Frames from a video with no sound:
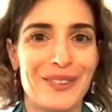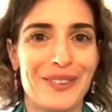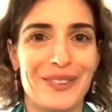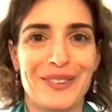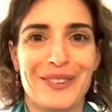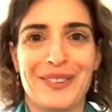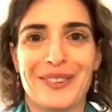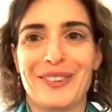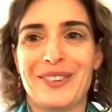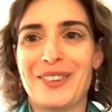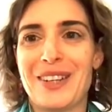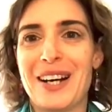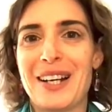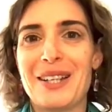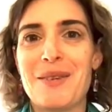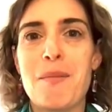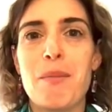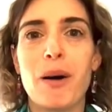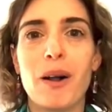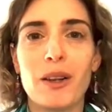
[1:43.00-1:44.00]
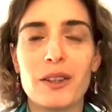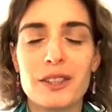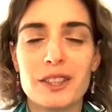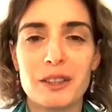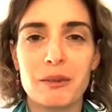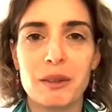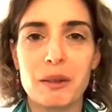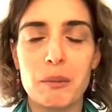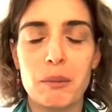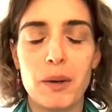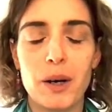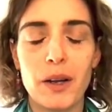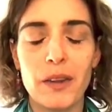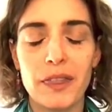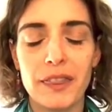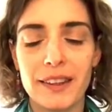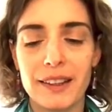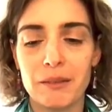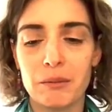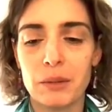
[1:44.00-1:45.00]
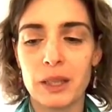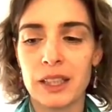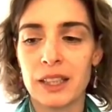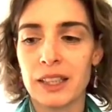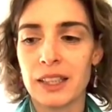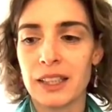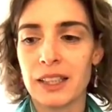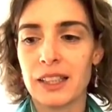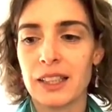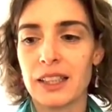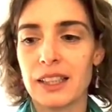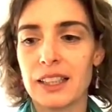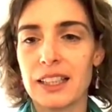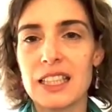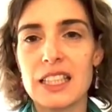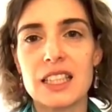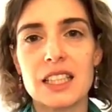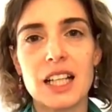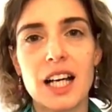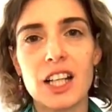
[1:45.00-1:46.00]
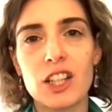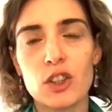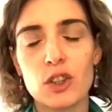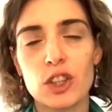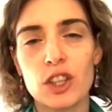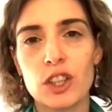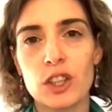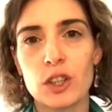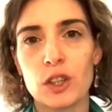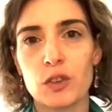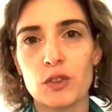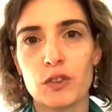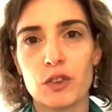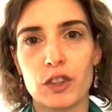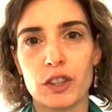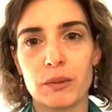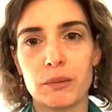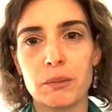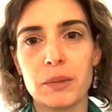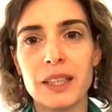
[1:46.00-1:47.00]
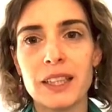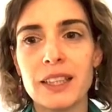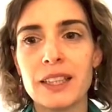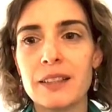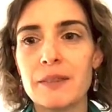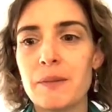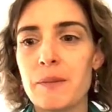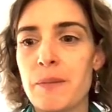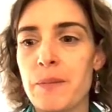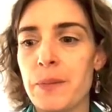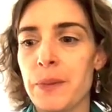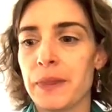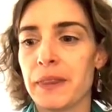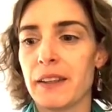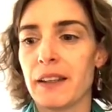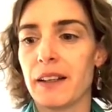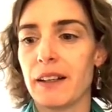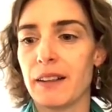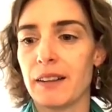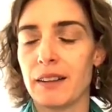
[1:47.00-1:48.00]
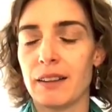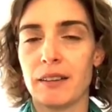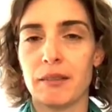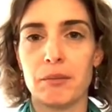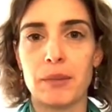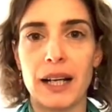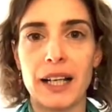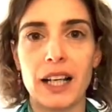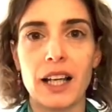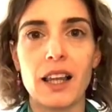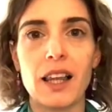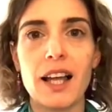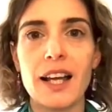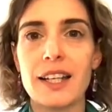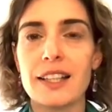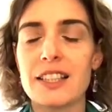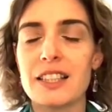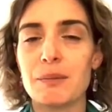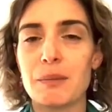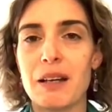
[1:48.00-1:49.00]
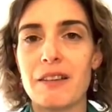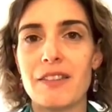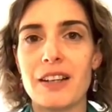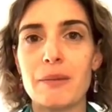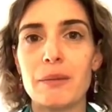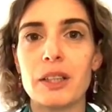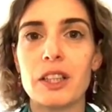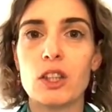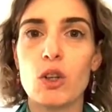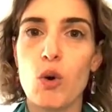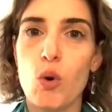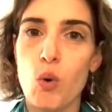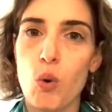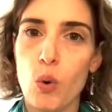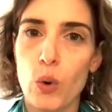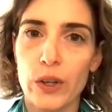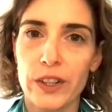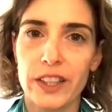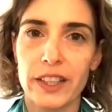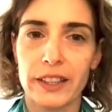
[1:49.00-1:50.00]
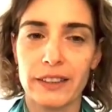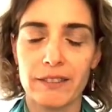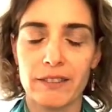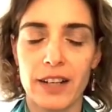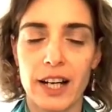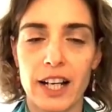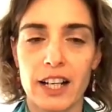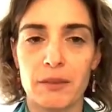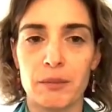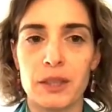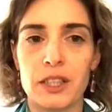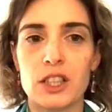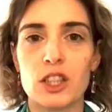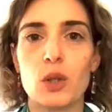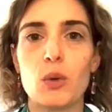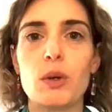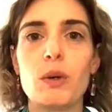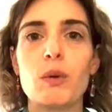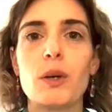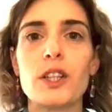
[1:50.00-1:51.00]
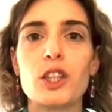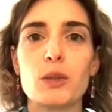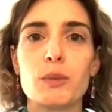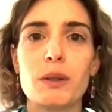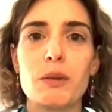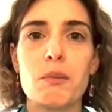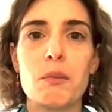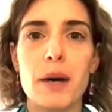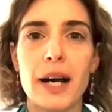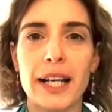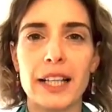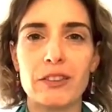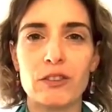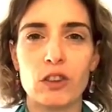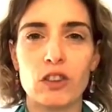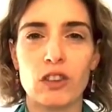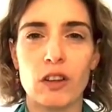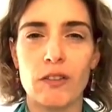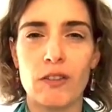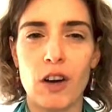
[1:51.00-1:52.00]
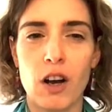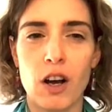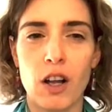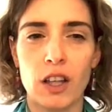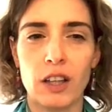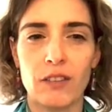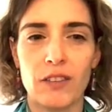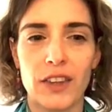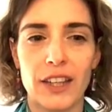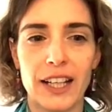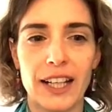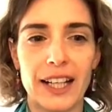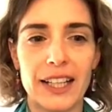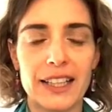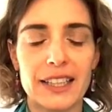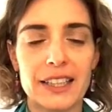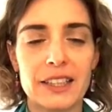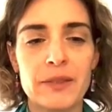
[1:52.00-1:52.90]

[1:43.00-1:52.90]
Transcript: I impulsively bought them is not doing good for me, my clients, my family, or the environment. So we want to be mindful of all of that.